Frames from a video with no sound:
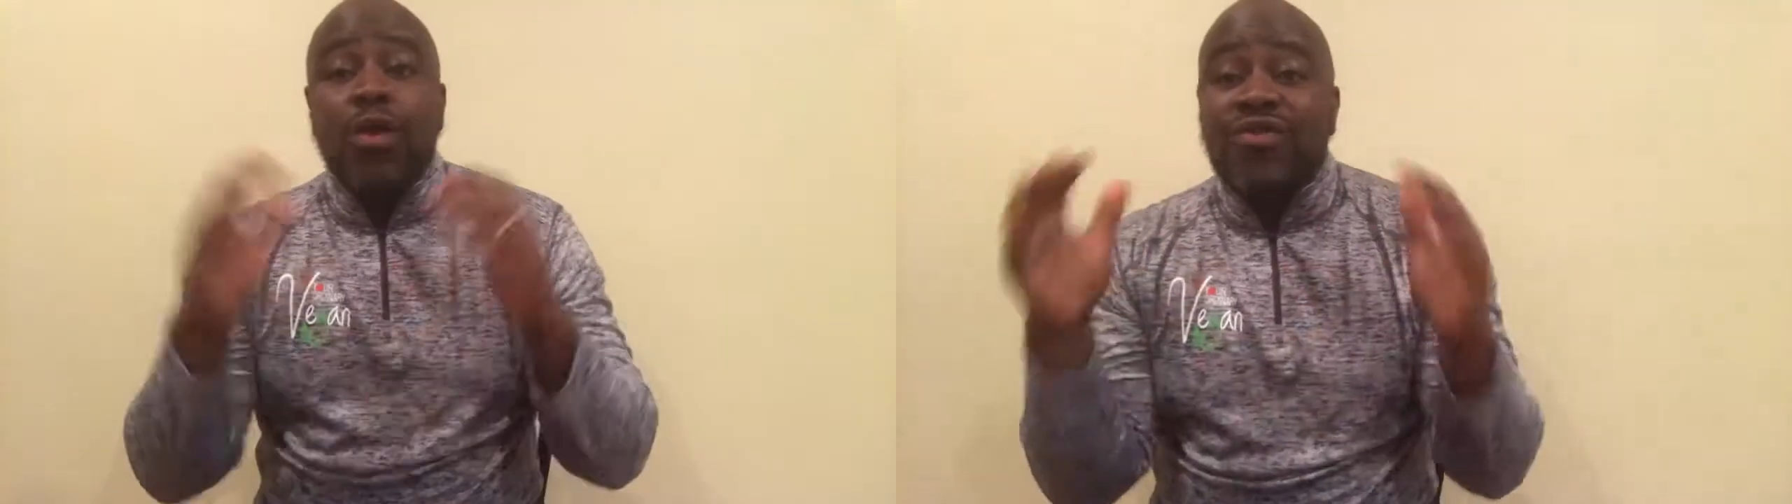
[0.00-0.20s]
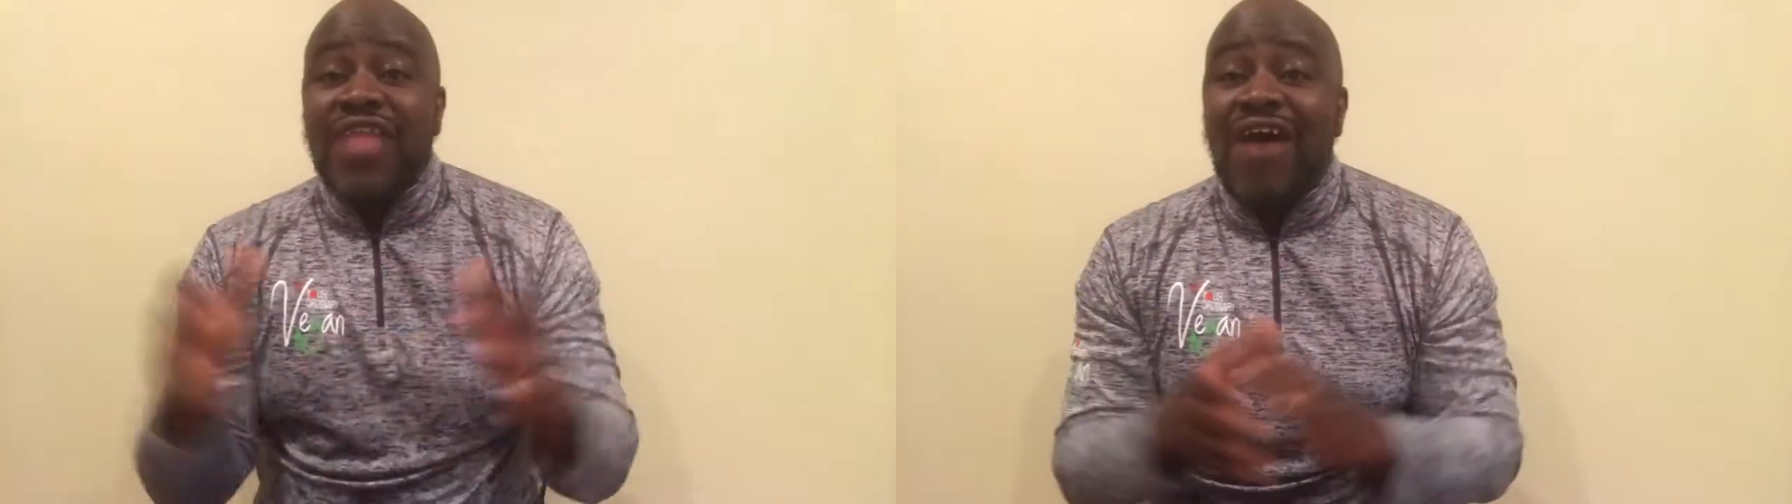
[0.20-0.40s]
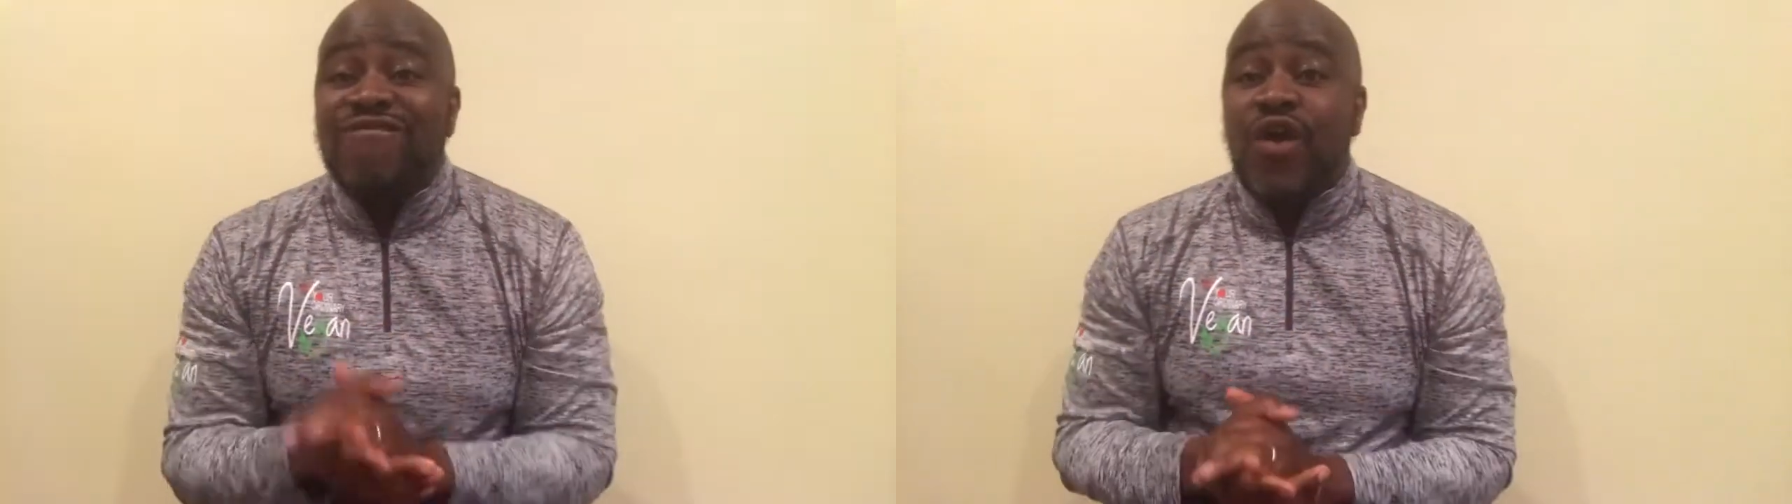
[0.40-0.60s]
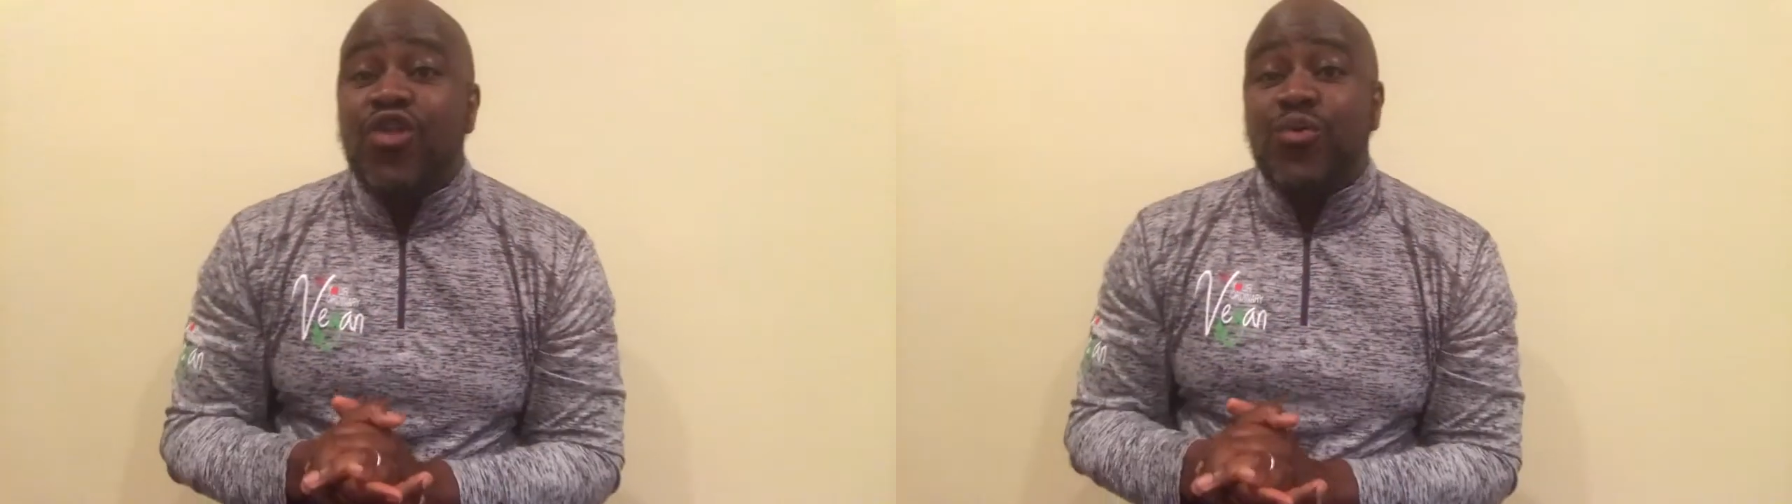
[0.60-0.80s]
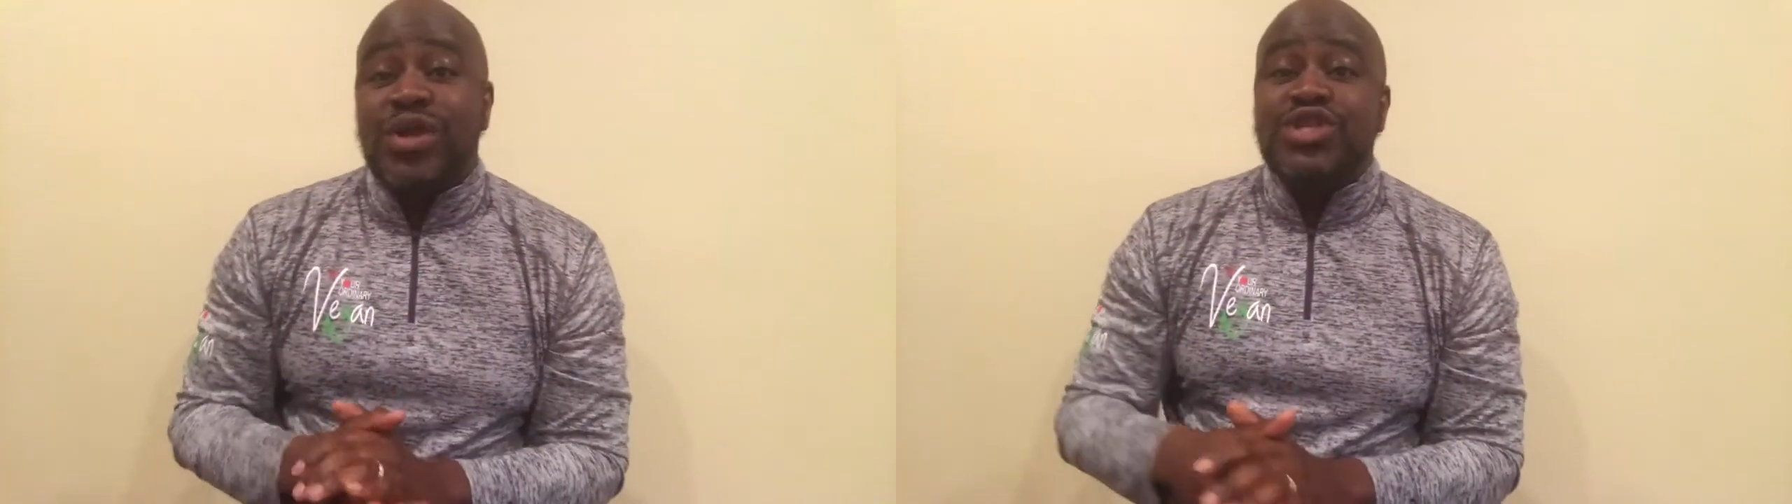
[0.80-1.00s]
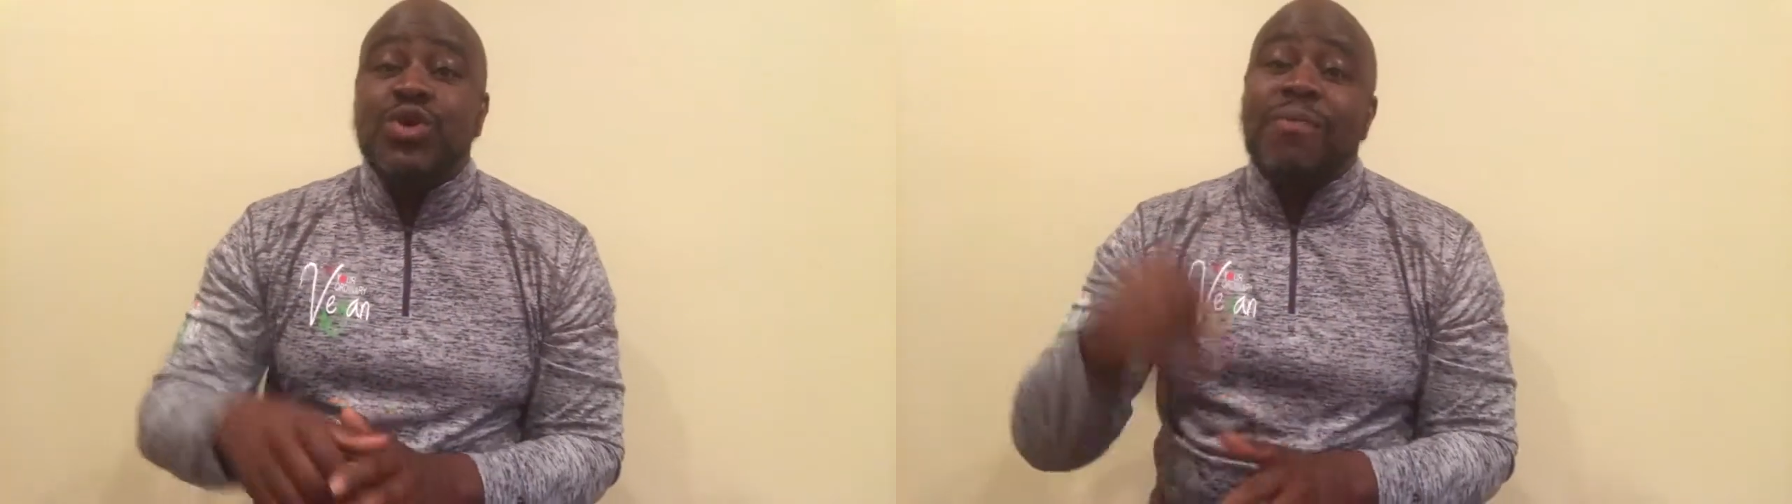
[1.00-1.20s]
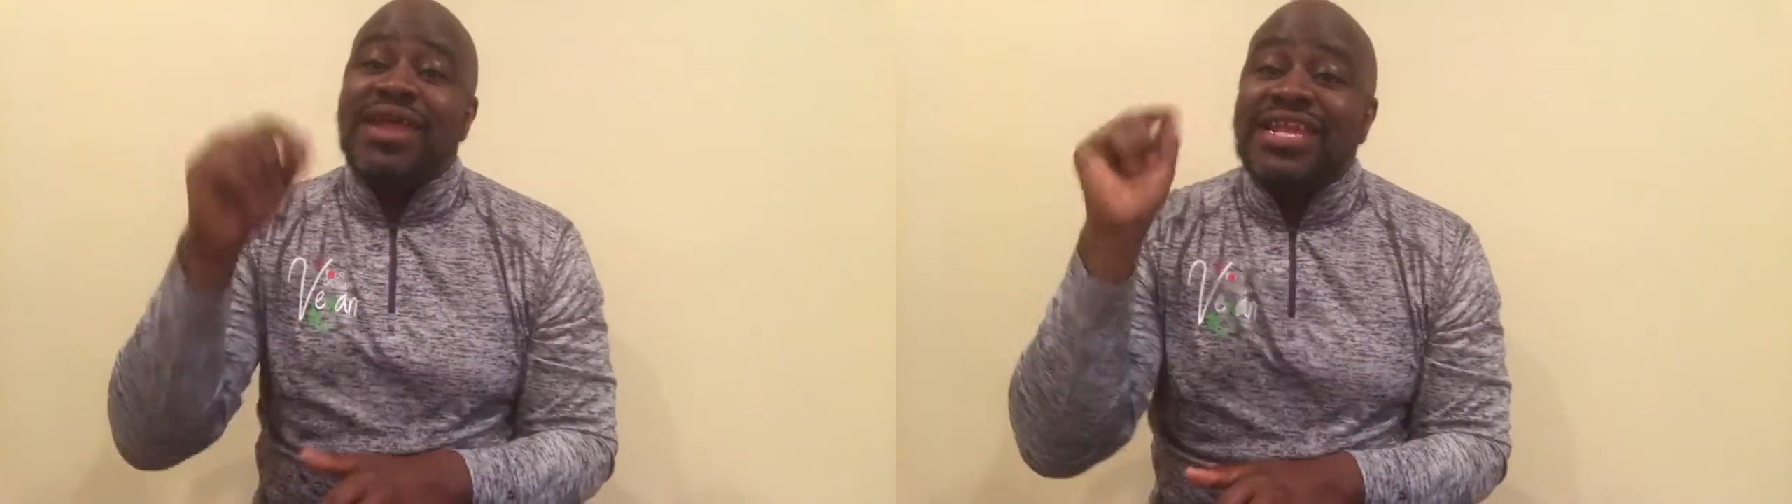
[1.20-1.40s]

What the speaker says: without further ado, man,